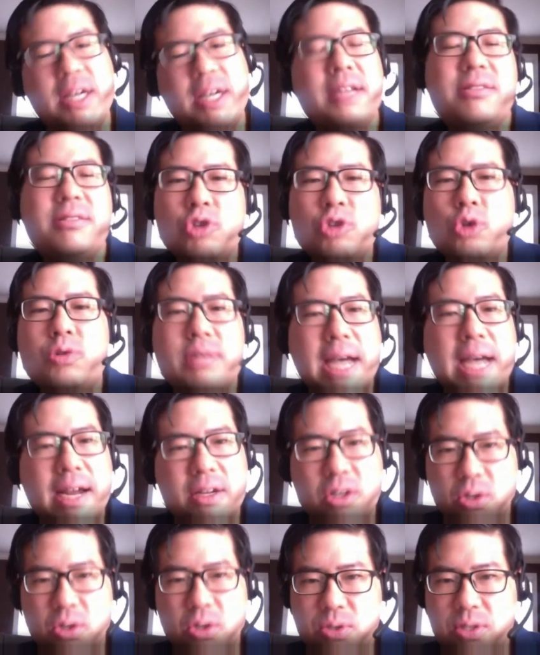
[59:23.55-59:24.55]
a new
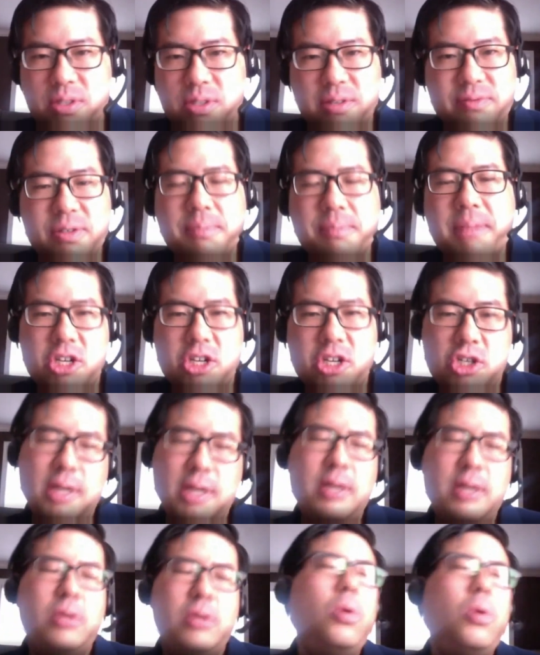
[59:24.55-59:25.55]
diagnosis of
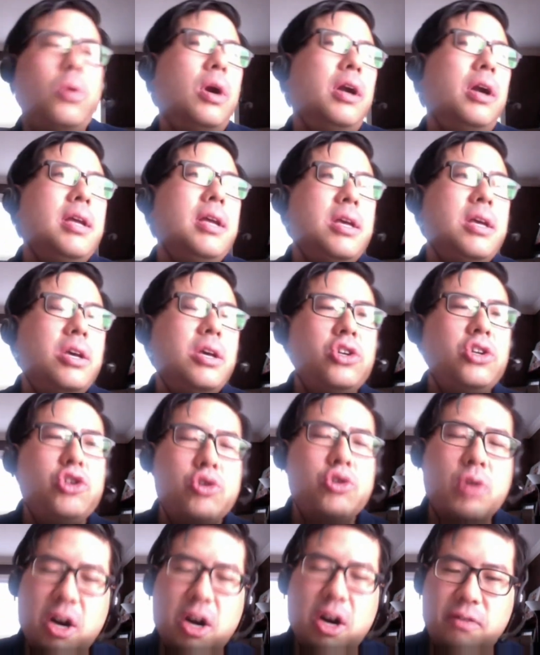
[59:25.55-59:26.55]
dementia or a
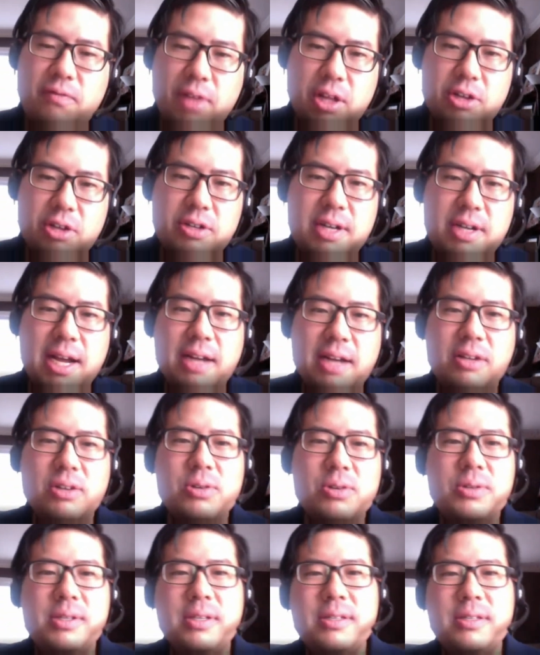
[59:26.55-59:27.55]
new heart failure
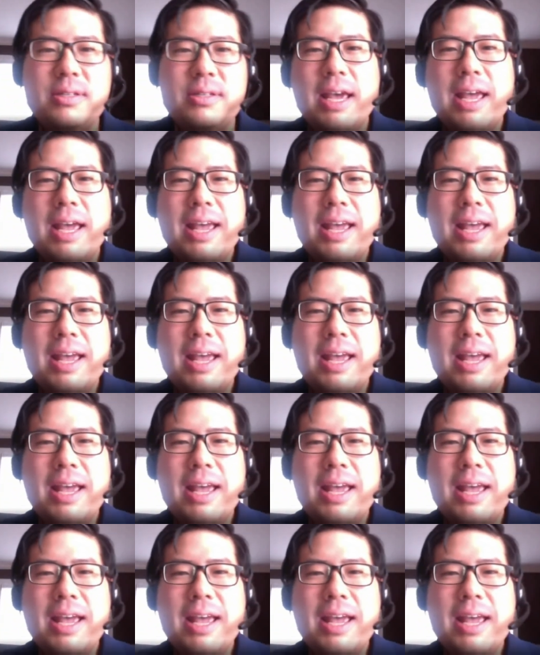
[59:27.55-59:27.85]
diagnosis.